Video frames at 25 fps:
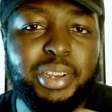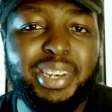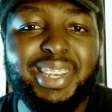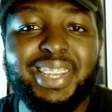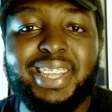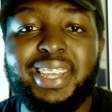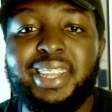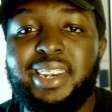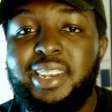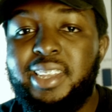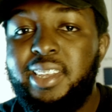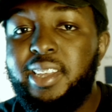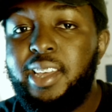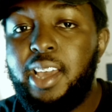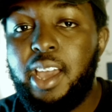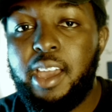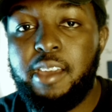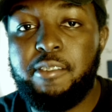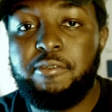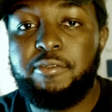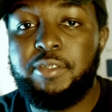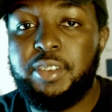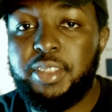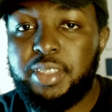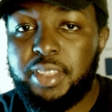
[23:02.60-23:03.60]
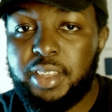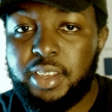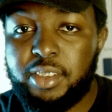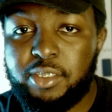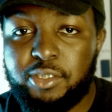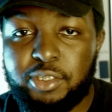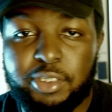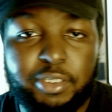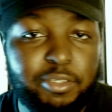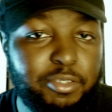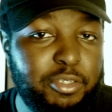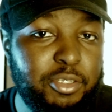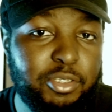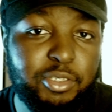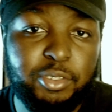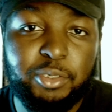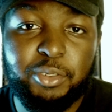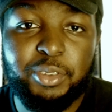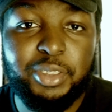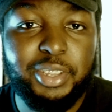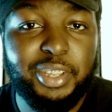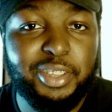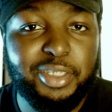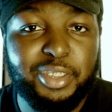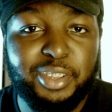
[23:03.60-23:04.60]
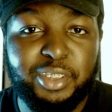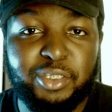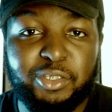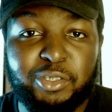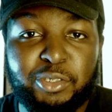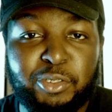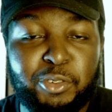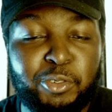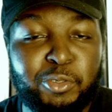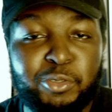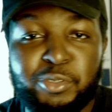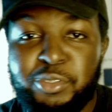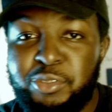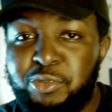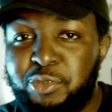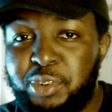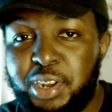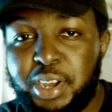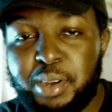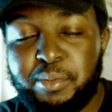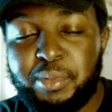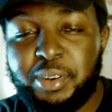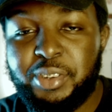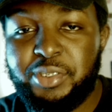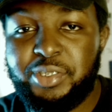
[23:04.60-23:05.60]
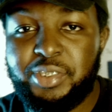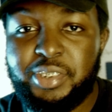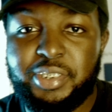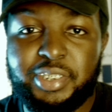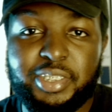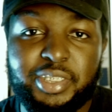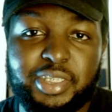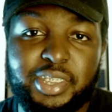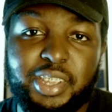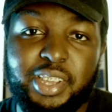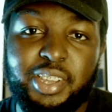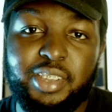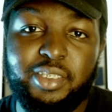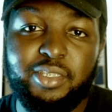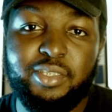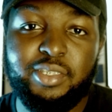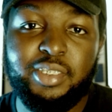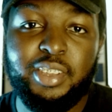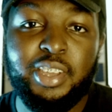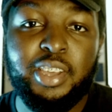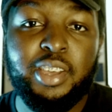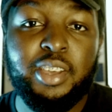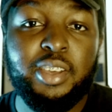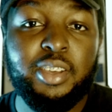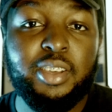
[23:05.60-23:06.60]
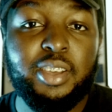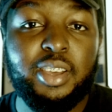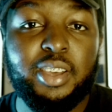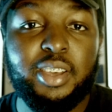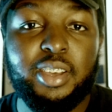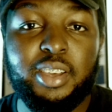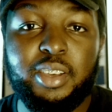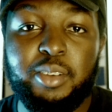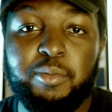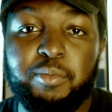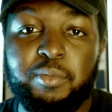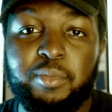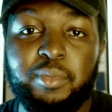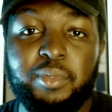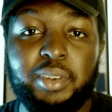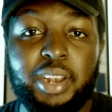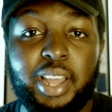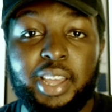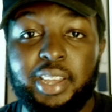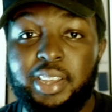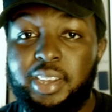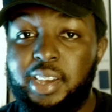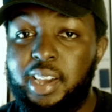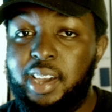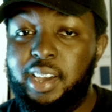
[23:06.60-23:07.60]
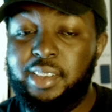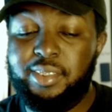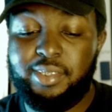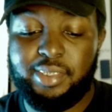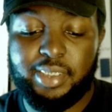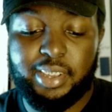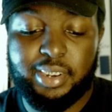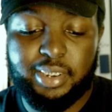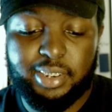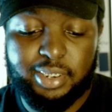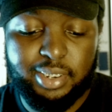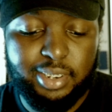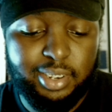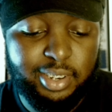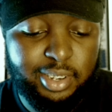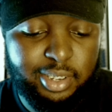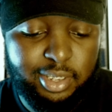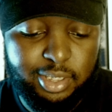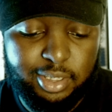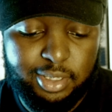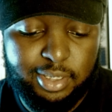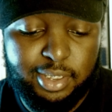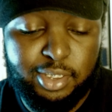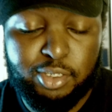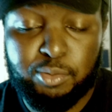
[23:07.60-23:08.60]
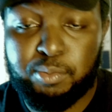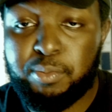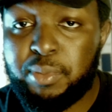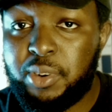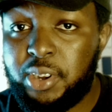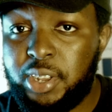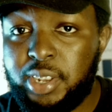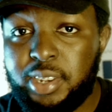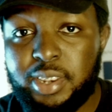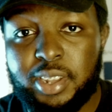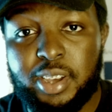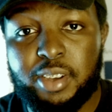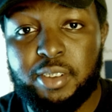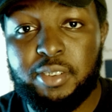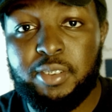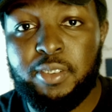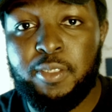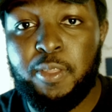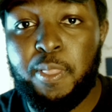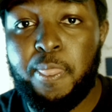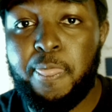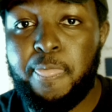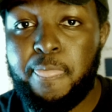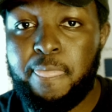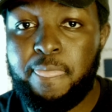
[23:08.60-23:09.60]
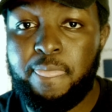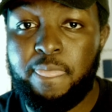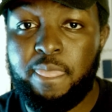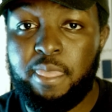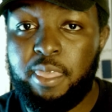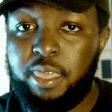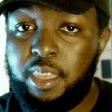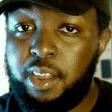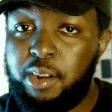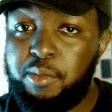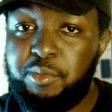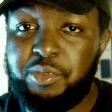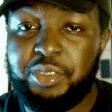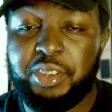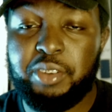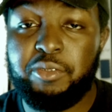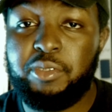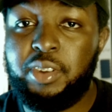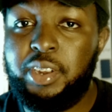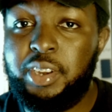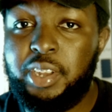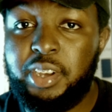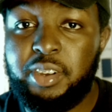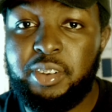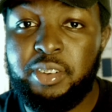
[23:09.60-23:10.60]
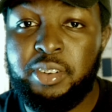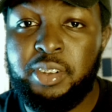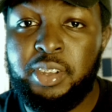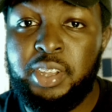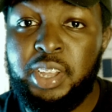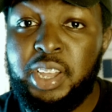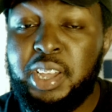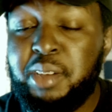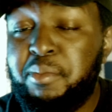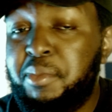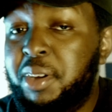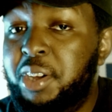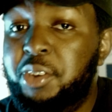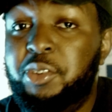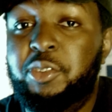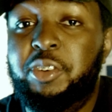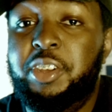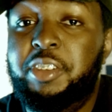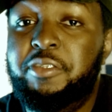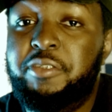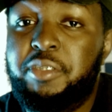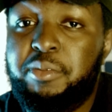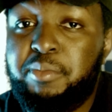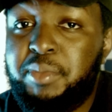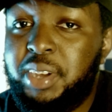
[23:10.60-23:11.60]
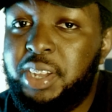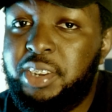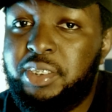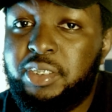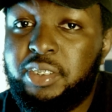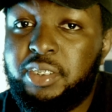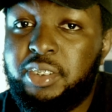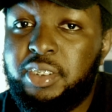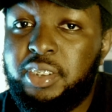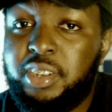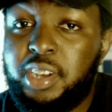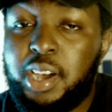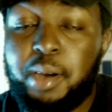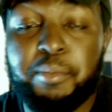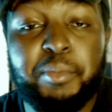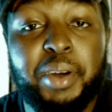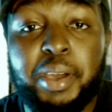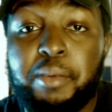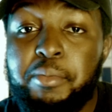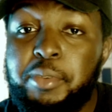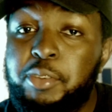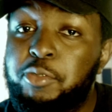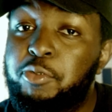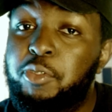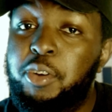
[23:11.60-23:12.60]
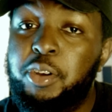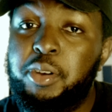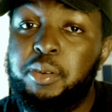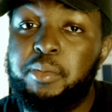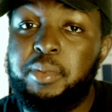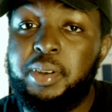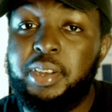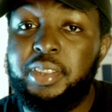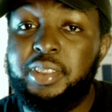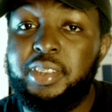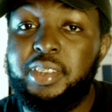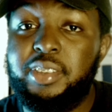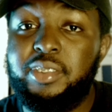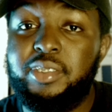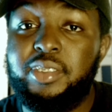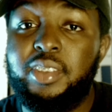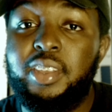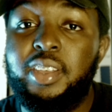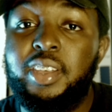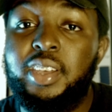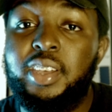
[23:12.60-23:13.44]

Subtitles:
nearly everything. So if you're someone that thinks you're always right about certain things, like I said, this breakdown that I'm saying right now, it might not even matter. I might be wrong about this,